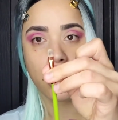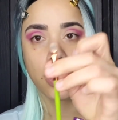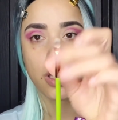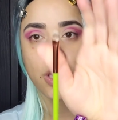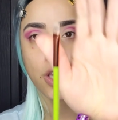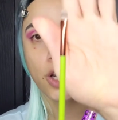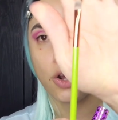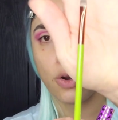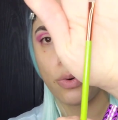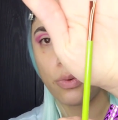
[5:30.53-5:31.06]

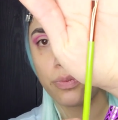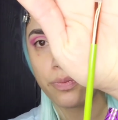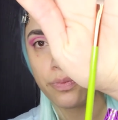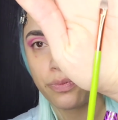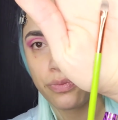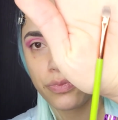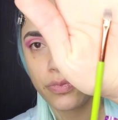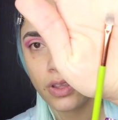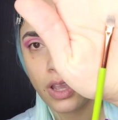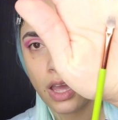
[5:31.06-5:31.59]
you know,
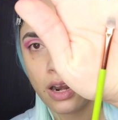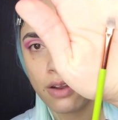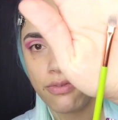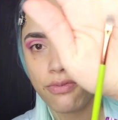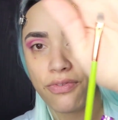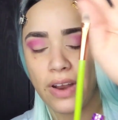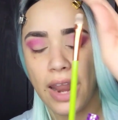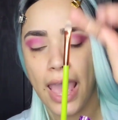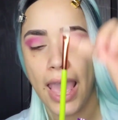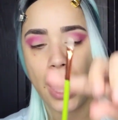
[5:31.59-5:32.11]
kind of
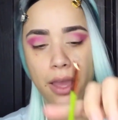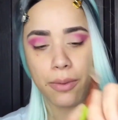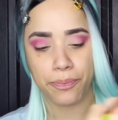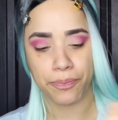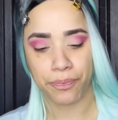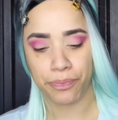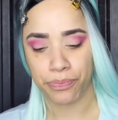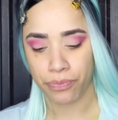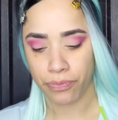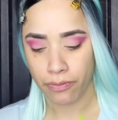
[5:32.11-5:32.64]
flat,
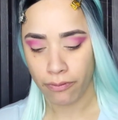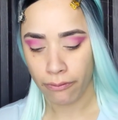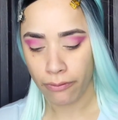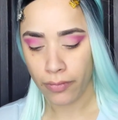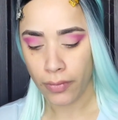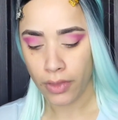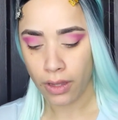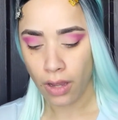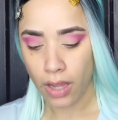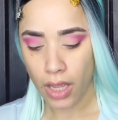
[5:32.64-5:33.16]

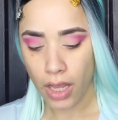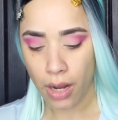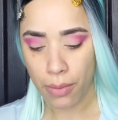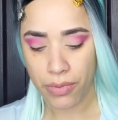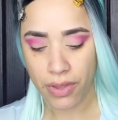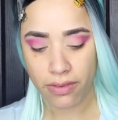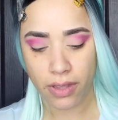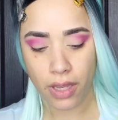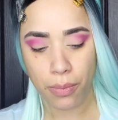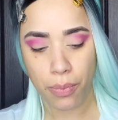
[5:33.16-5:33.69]
and I'm
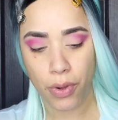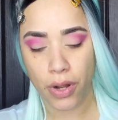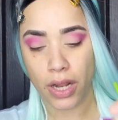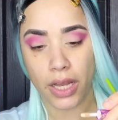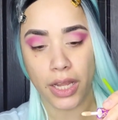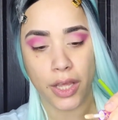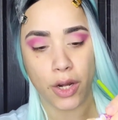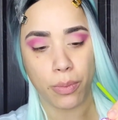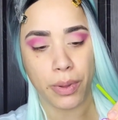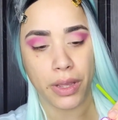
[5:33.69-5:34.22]
just gonna put a
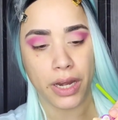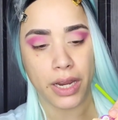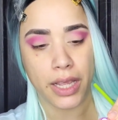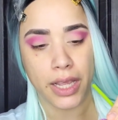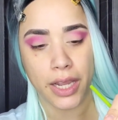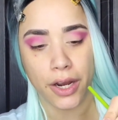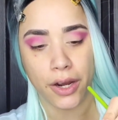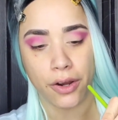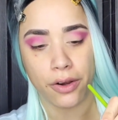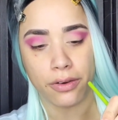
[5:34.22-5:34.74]
little bit
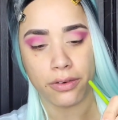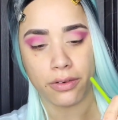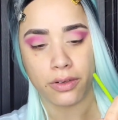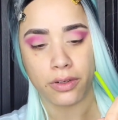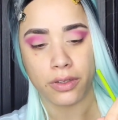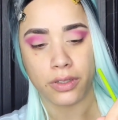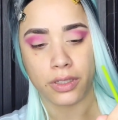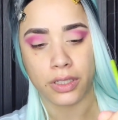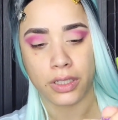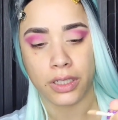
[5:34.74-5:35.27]
here
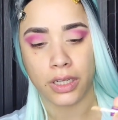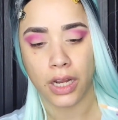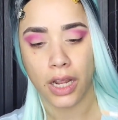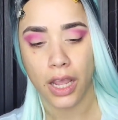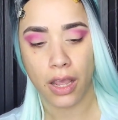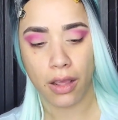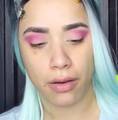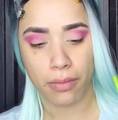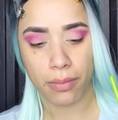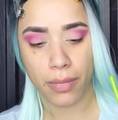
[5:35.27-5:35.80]

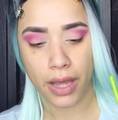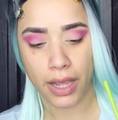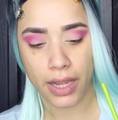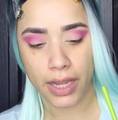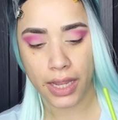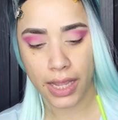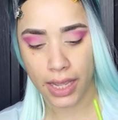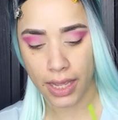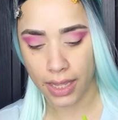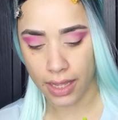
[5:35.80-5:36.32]
in my
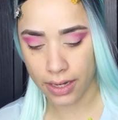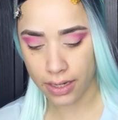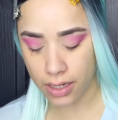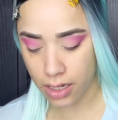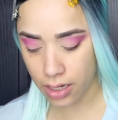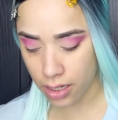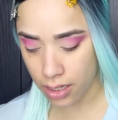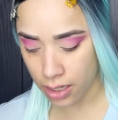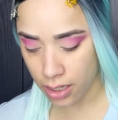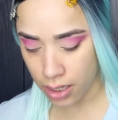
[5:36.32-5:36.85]

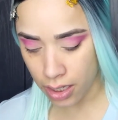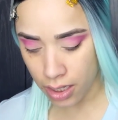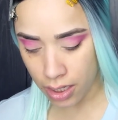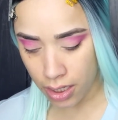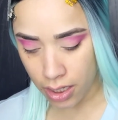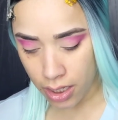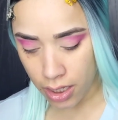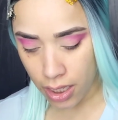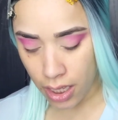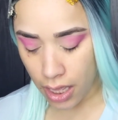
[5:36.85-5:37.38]
hand,
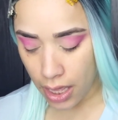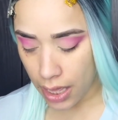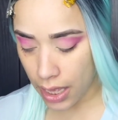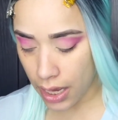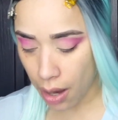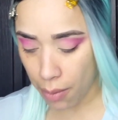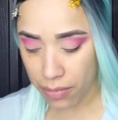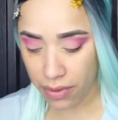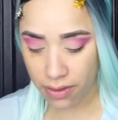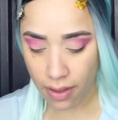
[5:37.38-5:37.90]

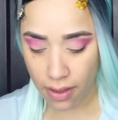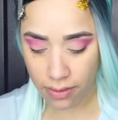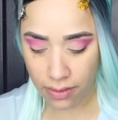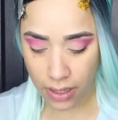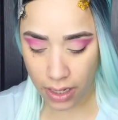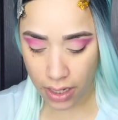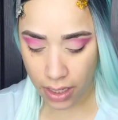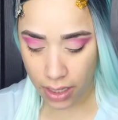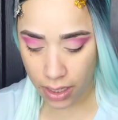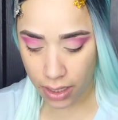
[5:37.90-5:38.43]
and I'm just
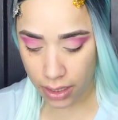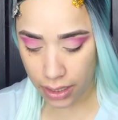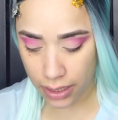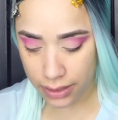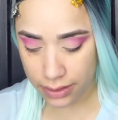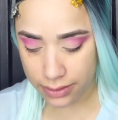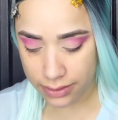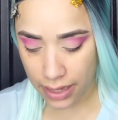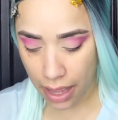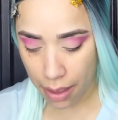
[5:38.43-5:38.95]
gonna
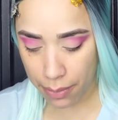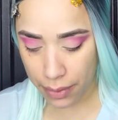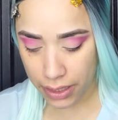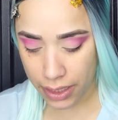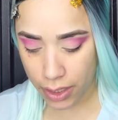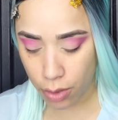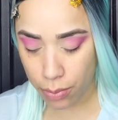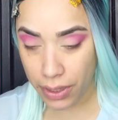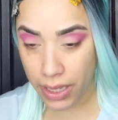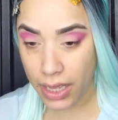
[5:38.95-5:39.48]
dab a
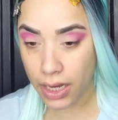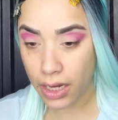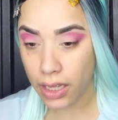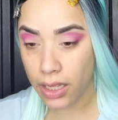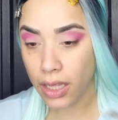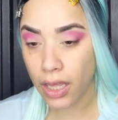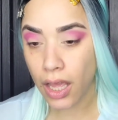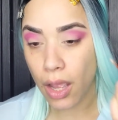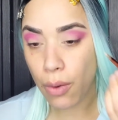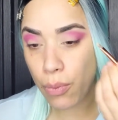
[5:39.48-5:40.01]
little bit,
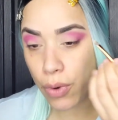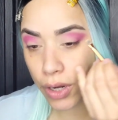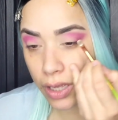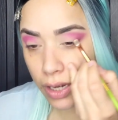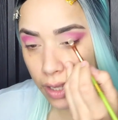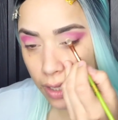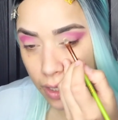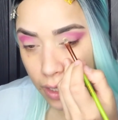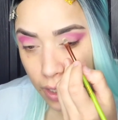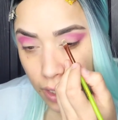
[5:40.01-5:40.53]
and we're
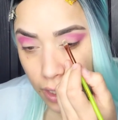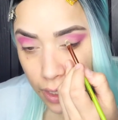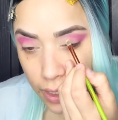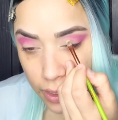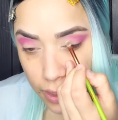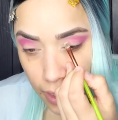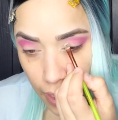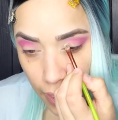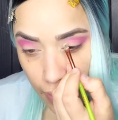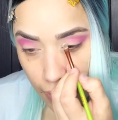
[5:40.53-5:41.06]
gonna
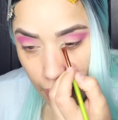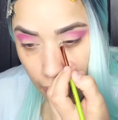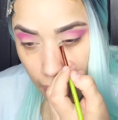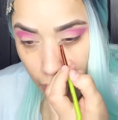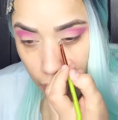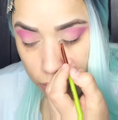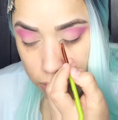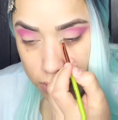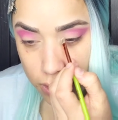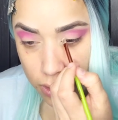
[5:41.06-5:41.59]
clean that
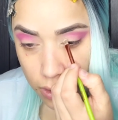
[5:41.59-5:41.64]
out